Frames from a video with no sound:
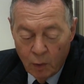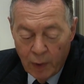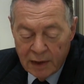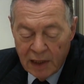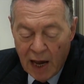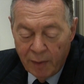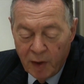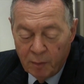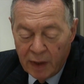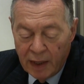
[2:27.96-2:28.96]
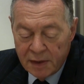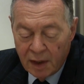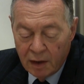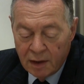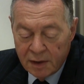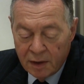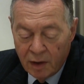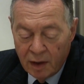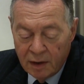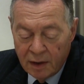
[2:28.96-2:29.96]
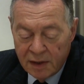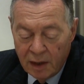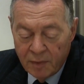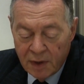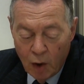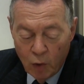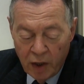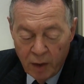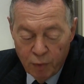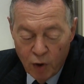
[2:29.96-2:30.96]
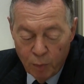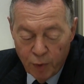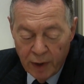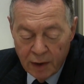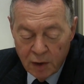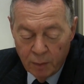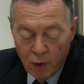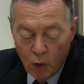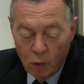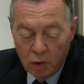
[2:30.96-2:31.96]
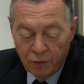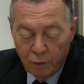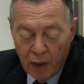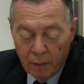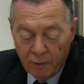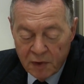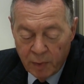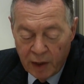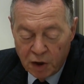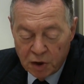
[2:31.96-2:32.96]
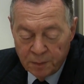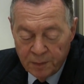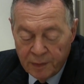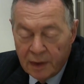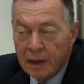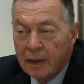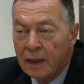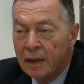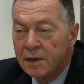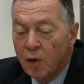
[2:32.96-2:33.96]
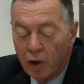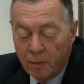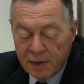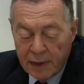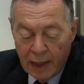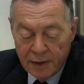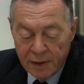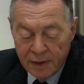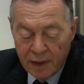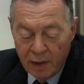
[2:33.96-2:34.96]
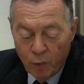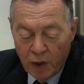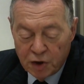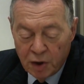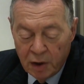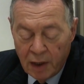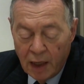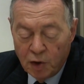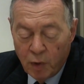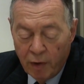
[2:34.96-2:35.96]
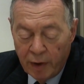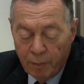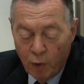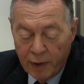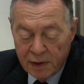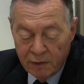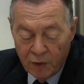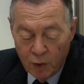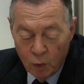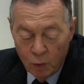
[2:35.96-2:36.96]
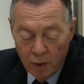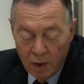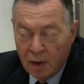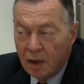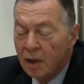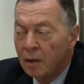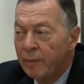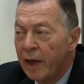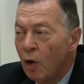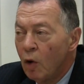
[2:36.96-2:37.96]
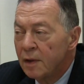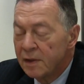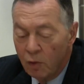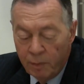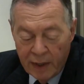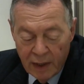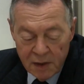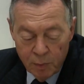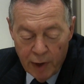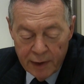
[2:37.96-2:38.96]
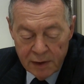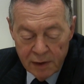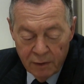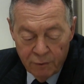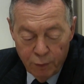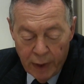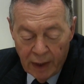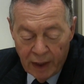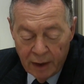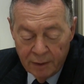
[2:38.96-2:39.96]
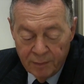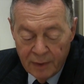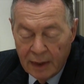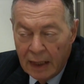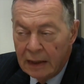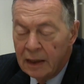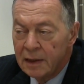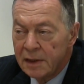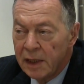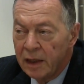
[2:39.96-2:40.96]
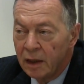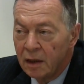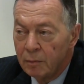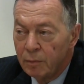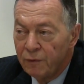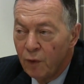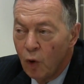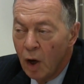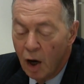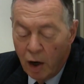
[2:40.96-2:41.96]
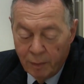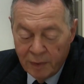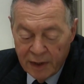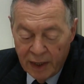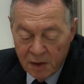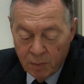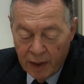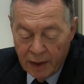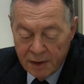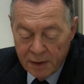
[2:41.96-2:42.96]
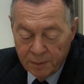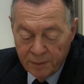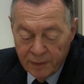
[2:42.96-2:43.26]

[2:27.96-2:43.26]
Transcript: Where time and place are concerned, it seems only appropriate to uphold freedom of speech in circumstances in which contrary points of view may also be expressed freely and considered before harm takes place.